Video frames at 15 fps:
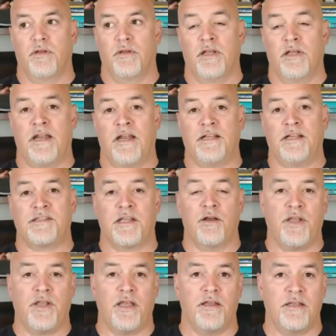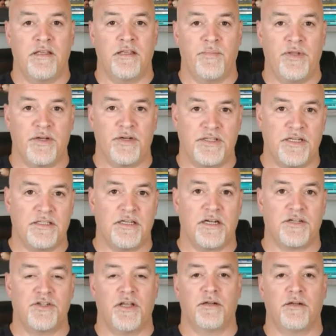And I say, okay, give me your
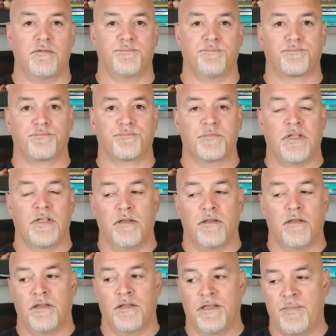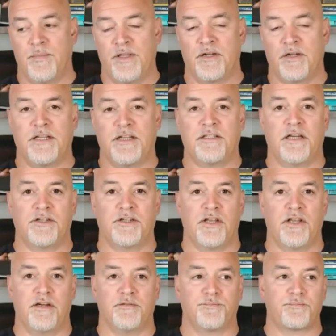TikTok channel. They give me their TikTok
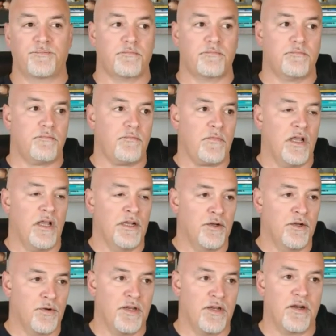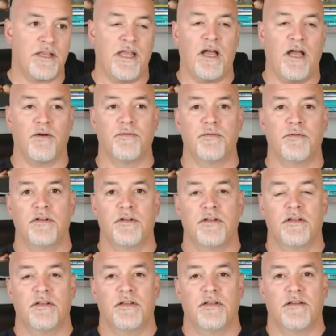channel. I go to their account
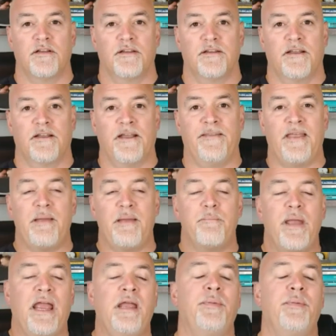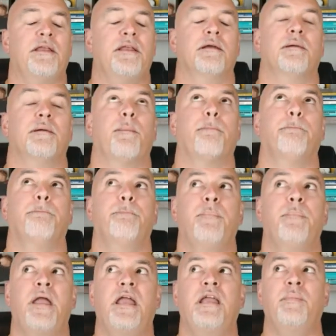and they
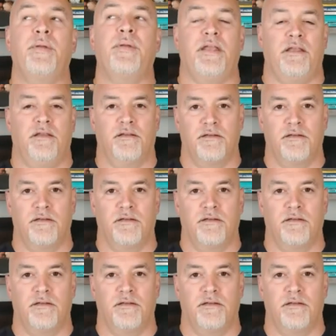maybe